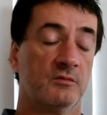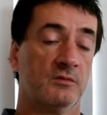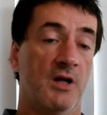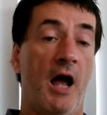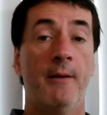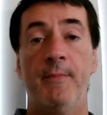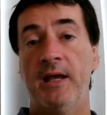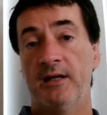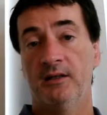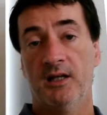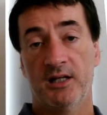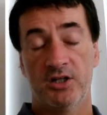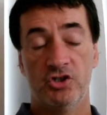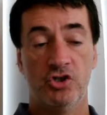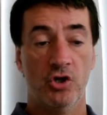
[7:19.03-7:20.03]
I make a lot
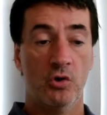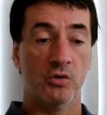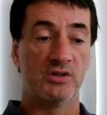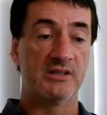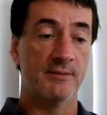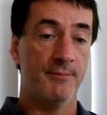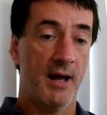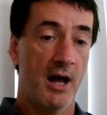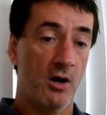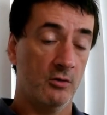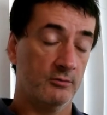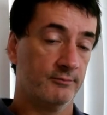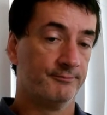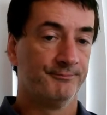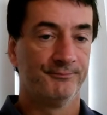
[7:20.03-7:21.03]
of jokes about
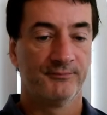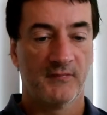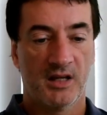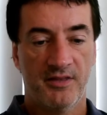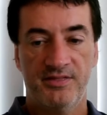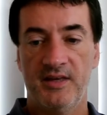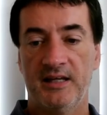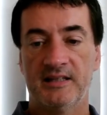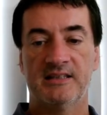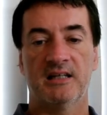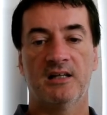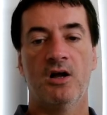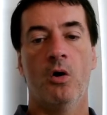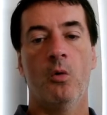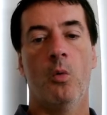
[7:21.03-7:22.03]
things that
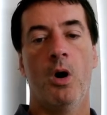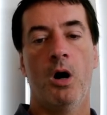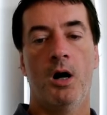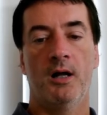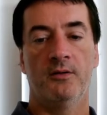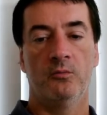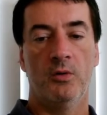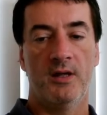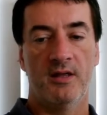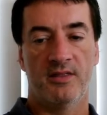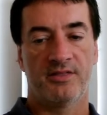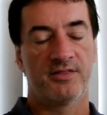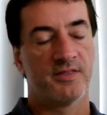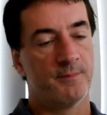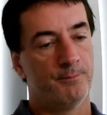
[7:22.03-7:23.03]
go on
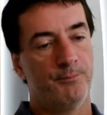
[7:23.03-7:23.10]
with